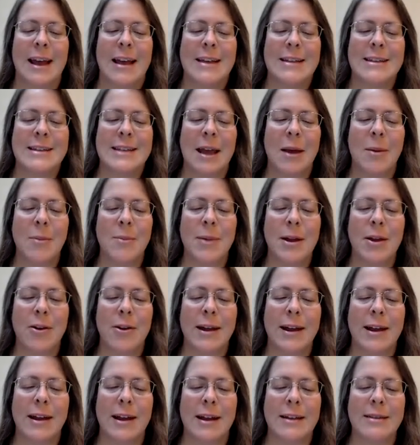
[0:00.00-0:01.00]
Sam
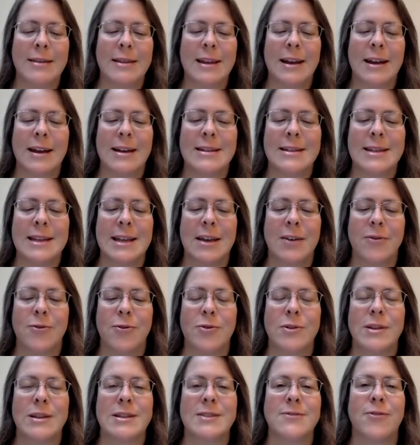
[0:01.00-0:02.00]
Berry got the idea
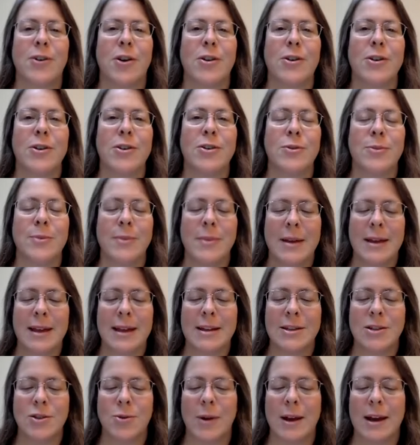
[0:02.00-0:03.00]
for this volume
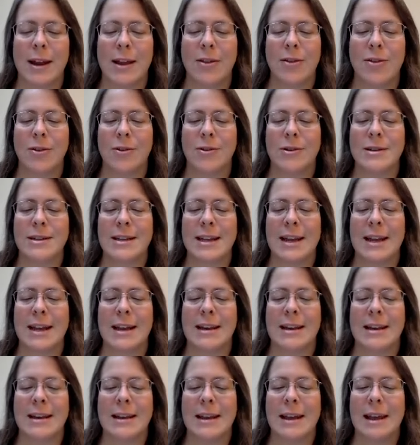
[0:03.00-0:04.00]
in
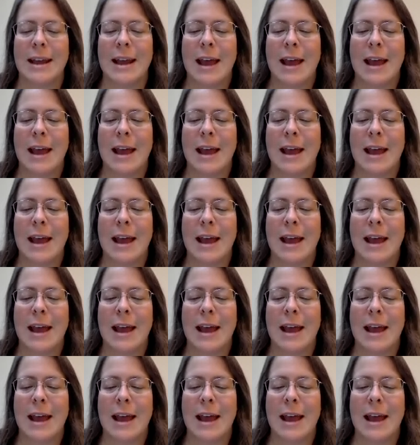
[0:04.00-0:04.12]
2013,